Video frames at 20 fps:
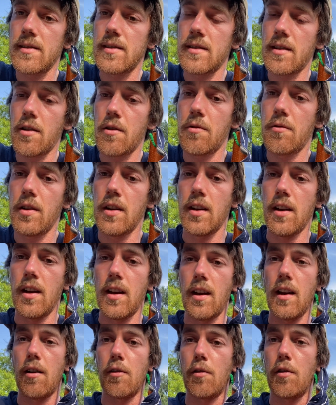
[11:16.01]
So
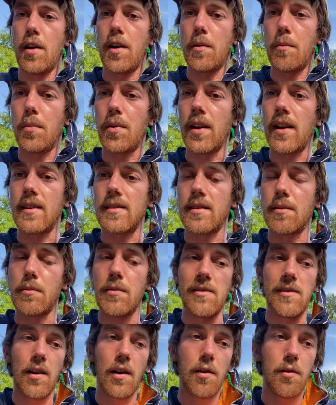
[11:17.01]
I'll go ahead and plant some
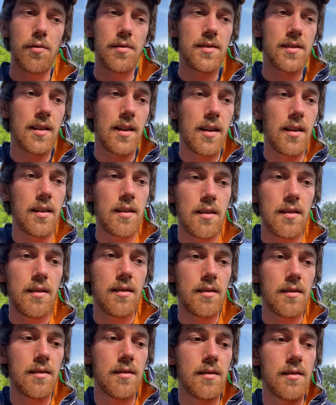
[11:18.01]
of those
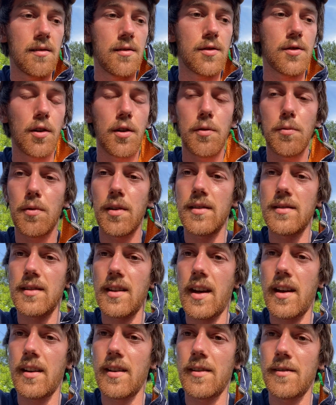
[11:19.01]
and show you what it's
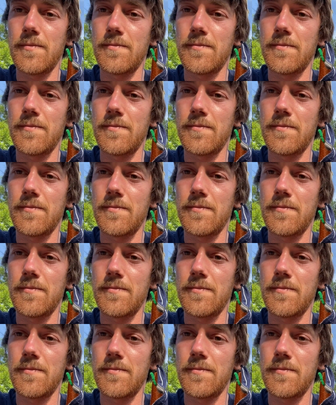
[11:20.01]
like.